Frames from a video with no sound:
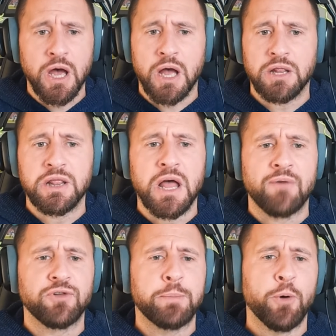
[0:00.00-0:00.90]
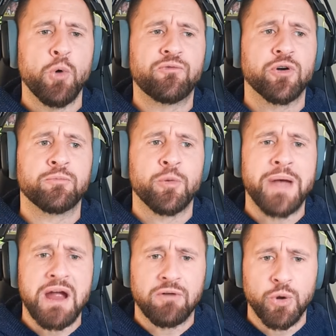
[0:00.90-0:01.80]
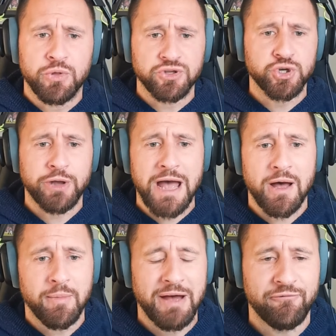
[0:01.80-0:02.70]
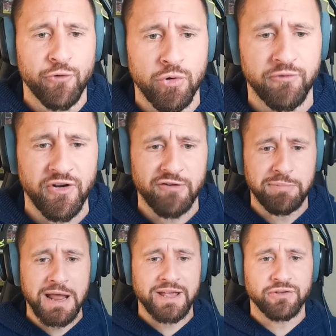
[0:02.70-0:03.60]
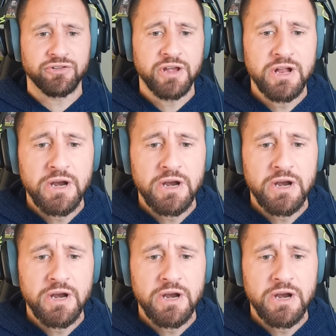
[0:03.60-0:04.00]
uh, lovely ball from Romero that took out about four or five players.